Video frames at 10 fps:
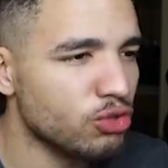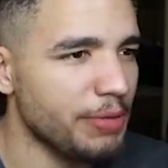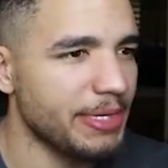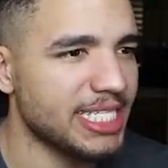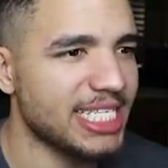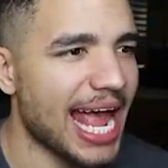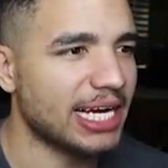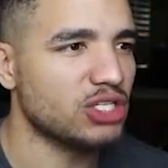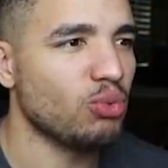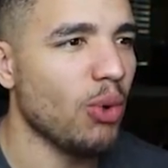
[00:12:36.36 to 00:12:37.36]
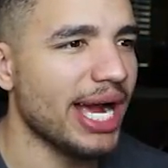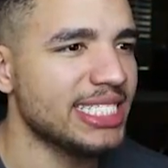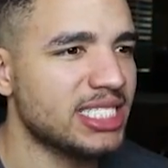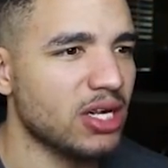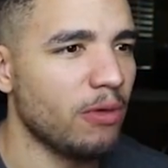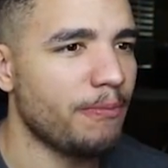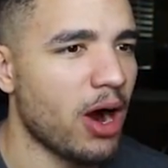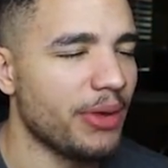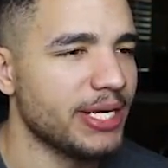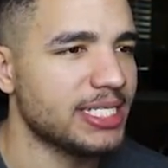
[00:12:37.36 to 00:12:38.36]
So we've been sacked twice so
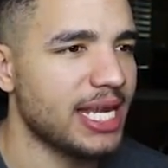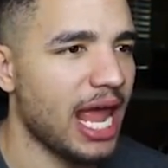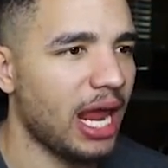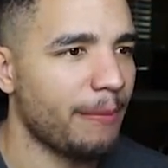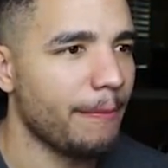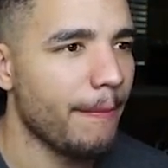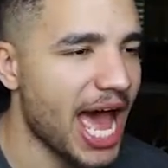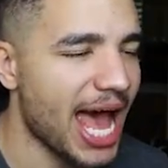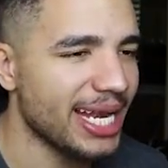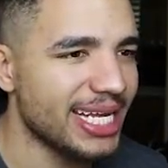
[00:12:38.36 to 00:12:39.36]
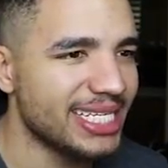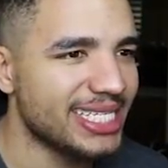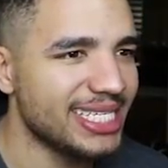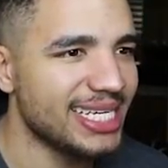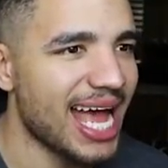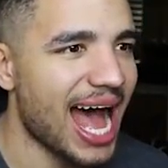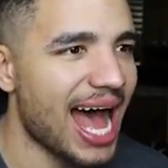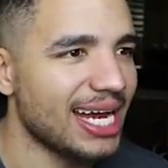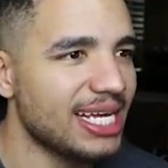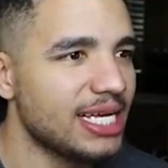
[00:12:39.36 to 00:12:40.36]
far this game. That is
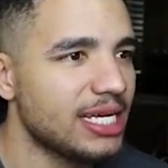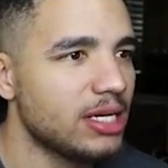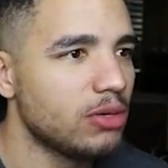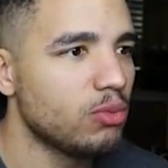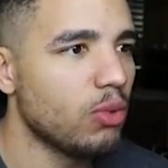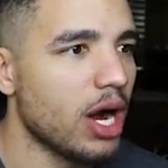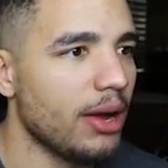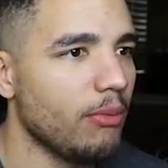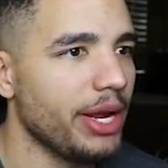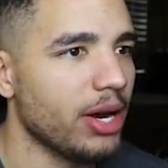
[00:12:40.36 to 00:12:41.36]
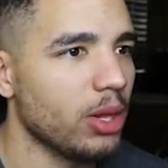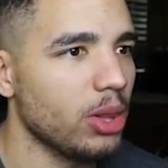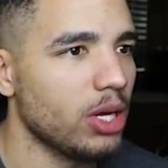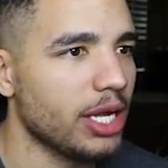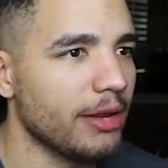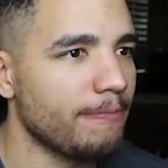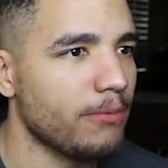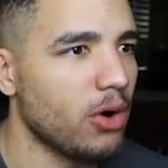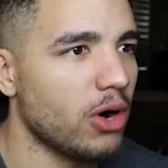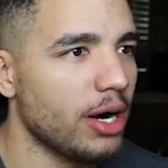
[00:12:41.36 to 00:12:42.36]
not what we are looking
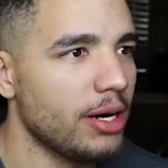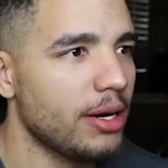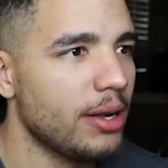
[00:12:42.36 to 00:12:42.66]
for.